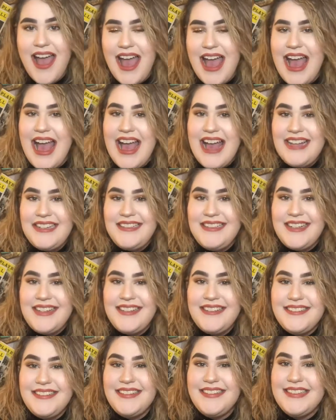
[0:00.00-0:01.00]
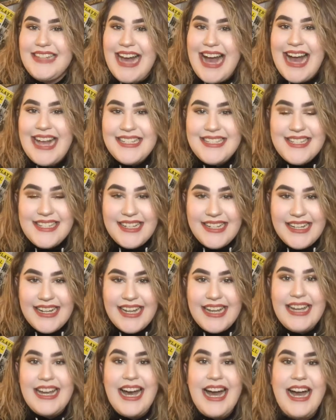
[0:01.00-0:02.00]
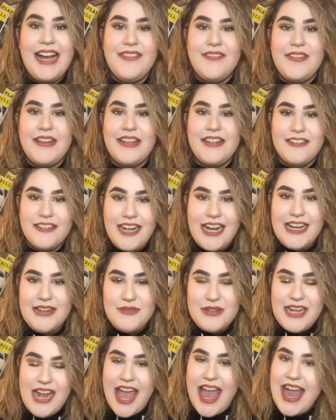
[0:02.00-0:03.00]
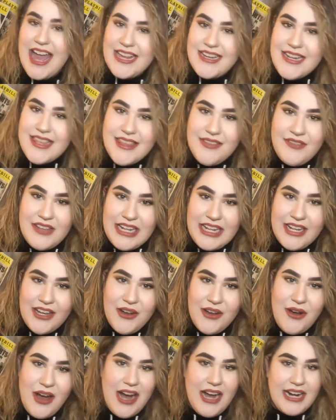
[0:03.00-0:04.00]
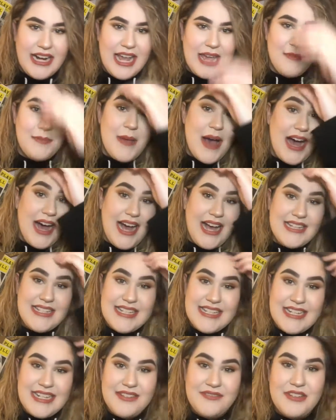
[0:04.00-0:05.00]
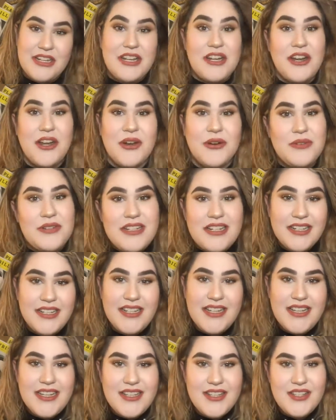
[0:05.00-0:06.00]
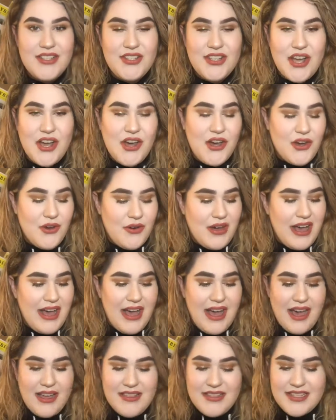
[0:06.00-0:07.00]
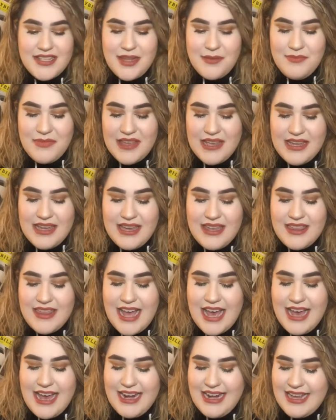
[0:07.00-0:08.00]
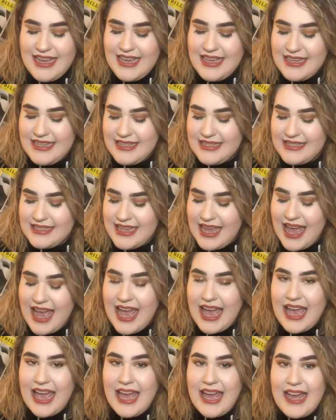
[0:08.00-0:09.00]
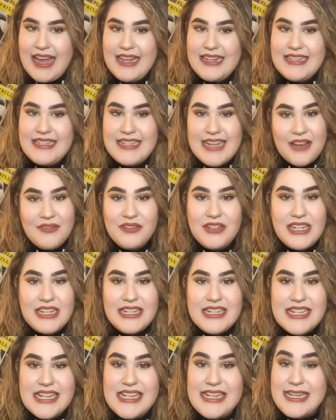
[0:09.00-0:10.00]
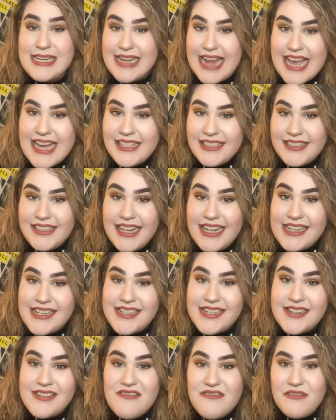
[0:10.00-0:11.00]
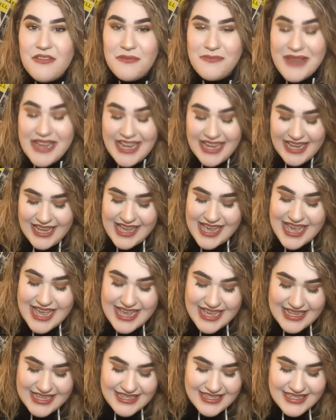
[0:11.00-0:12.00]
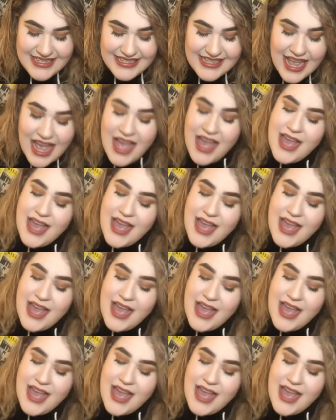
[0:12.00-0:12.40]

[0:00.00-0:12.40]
And lastly, I figured I would end the video on a positive note. So, something that is a definite nailed it for me is